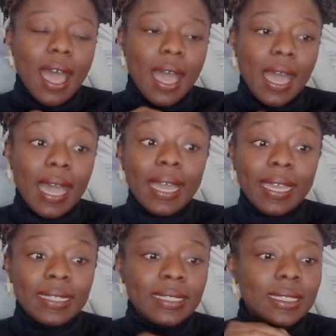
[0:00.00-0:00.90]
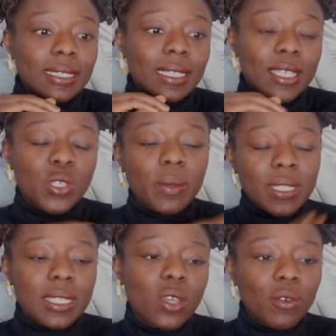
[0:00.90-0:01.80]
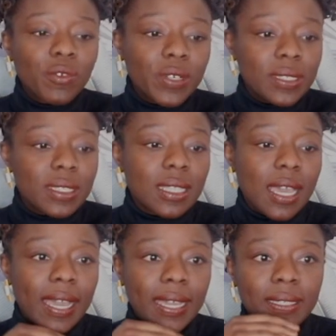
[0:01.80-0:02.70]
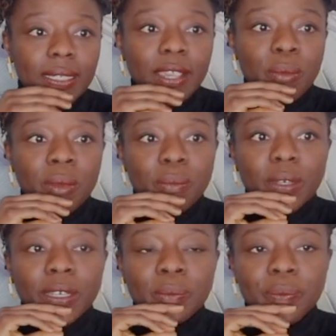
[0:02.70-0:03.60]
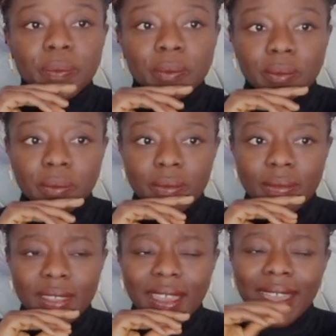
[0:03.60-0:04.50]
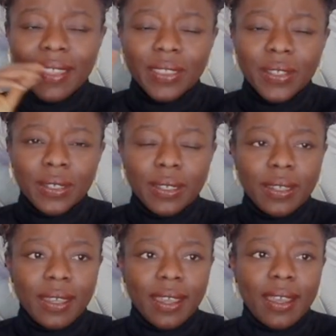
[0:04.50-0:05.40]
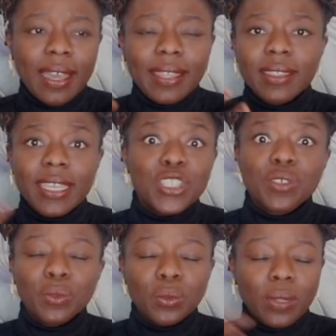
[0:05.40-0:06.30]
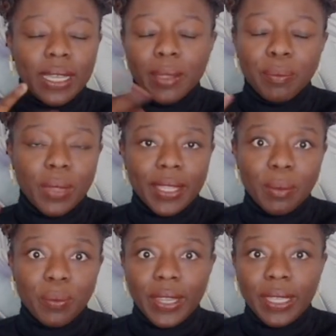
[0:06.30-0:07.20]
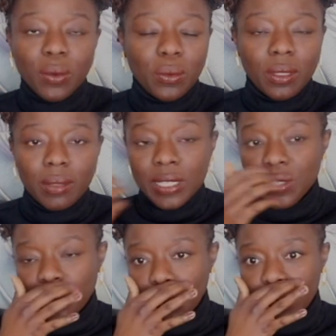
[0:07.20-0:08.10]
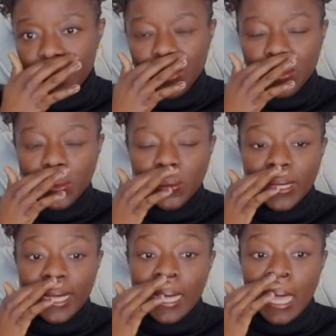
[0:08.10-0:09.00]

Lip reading: And so I went to this conference, and I remember at the interval, like at the break, or the interval, whatever you call it,